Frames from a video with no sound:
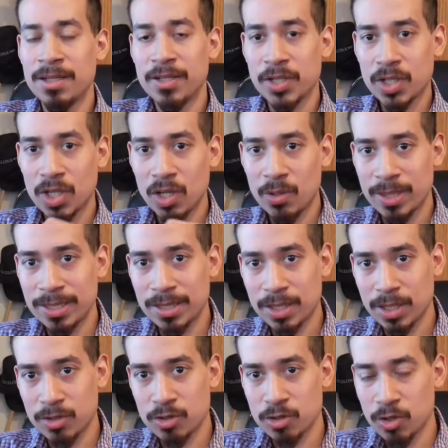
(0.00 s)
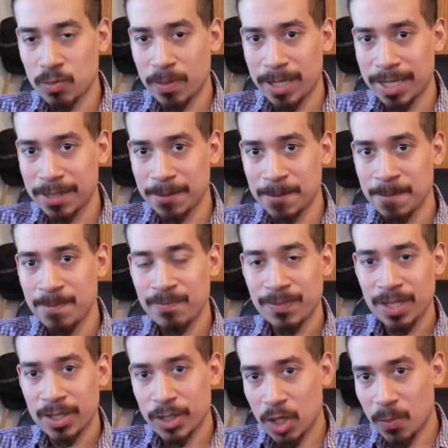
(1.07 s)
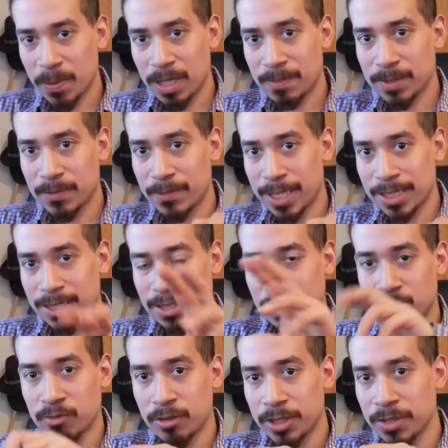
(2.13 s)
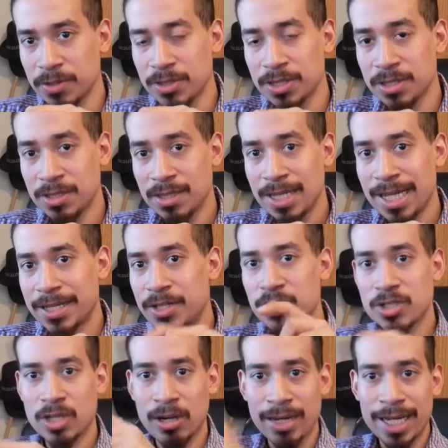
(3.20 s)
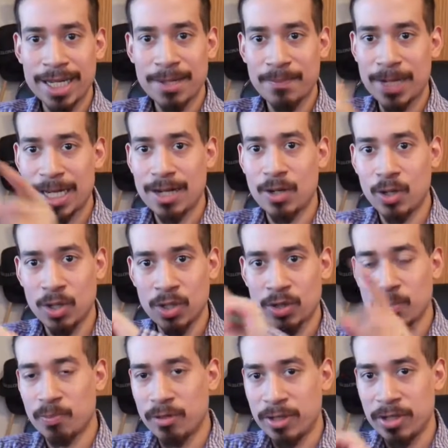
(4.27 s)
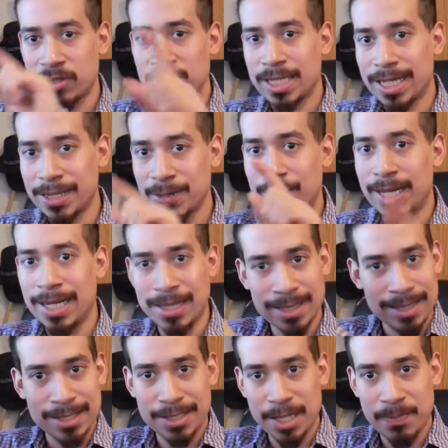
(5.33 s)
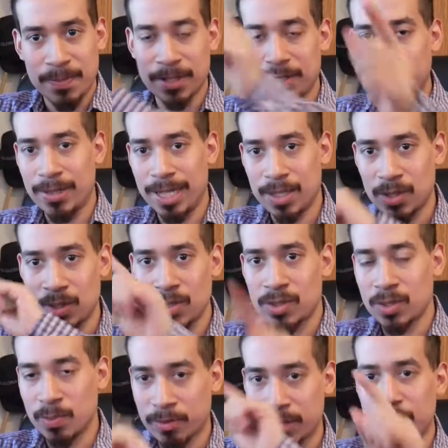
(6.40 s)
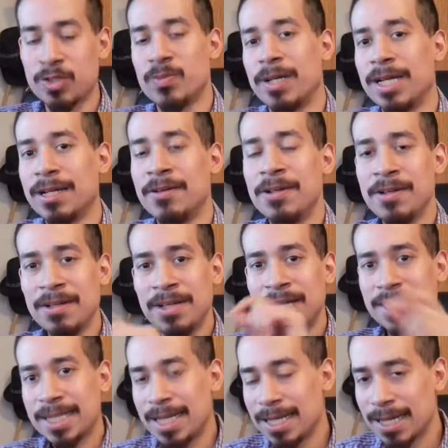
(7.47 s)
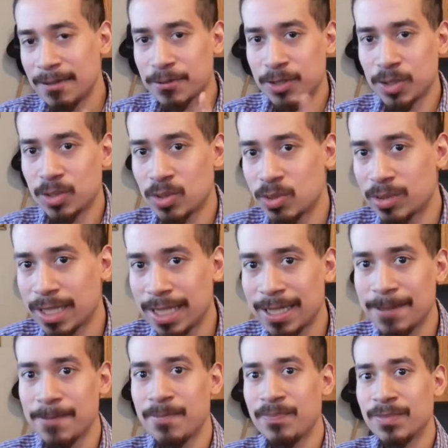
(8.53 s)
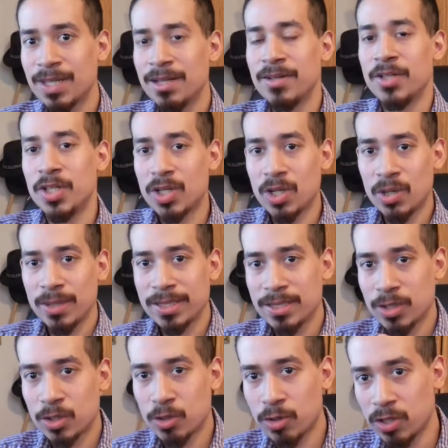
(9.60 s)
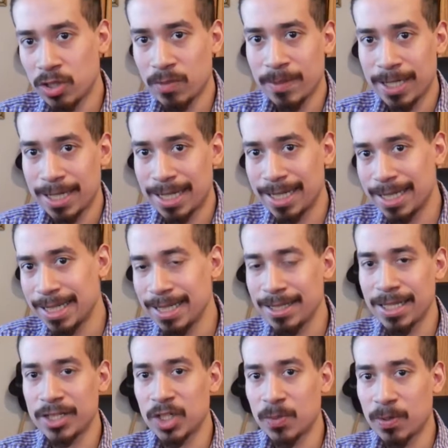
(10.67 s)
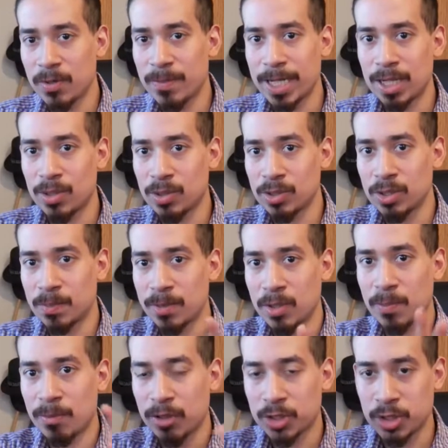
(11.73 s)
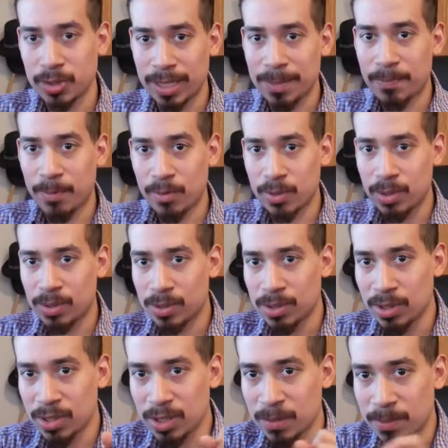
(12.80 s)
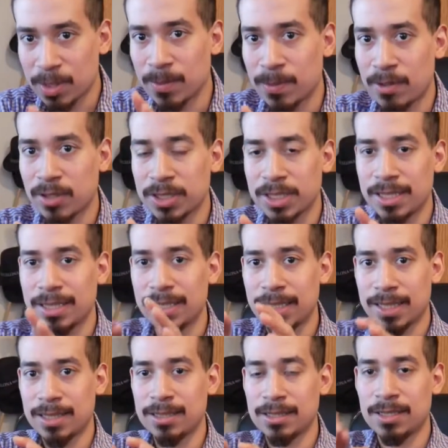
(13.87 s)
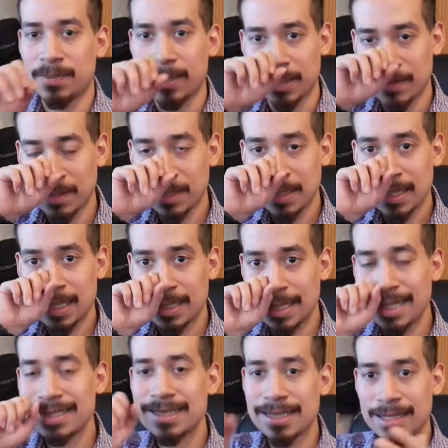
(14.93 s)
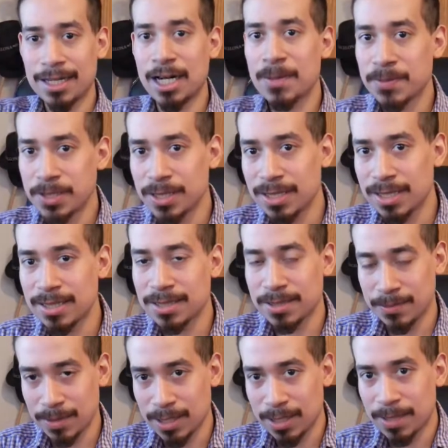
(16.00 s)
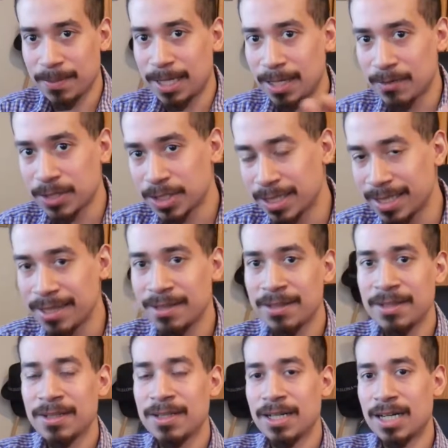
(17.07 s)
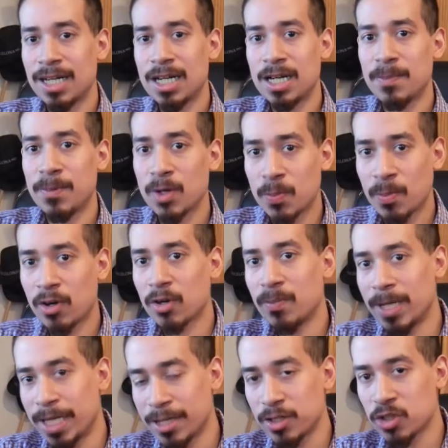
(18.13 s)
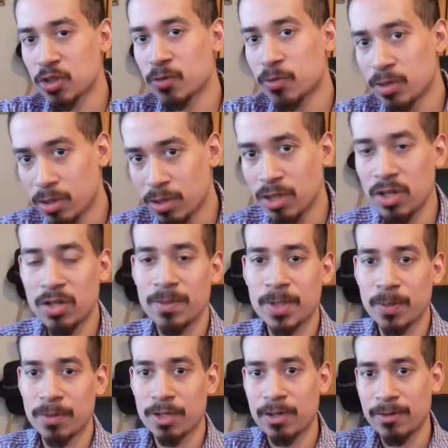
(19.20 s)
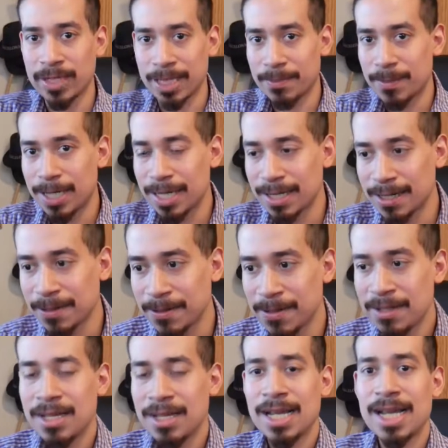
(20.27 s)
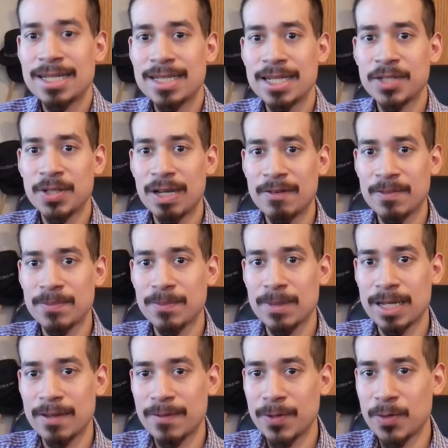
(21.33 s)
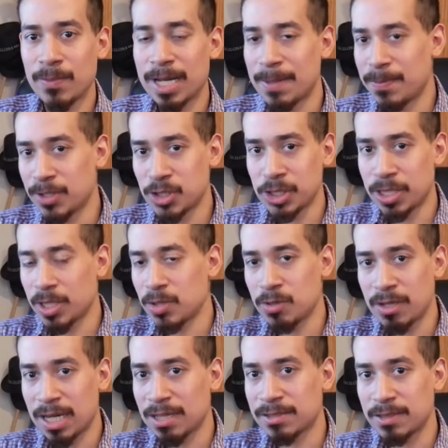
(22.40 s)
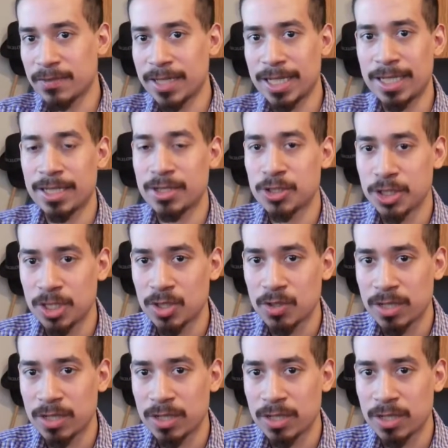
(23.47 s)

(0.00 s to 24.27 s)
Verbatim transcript: You go into control panel, you open up devices and printers, and you start adding back all the printers that you had in the snippet. You add all the printers back. Then after you do that, you go into Chrome and IE, and you put back all the bookmarks. You import all the bookmarks in, in, um, in Internet Options, um, obviously. Uh, bookmark Manager for Chrome, you put everything back and then you have you, you map his share drives if you had any share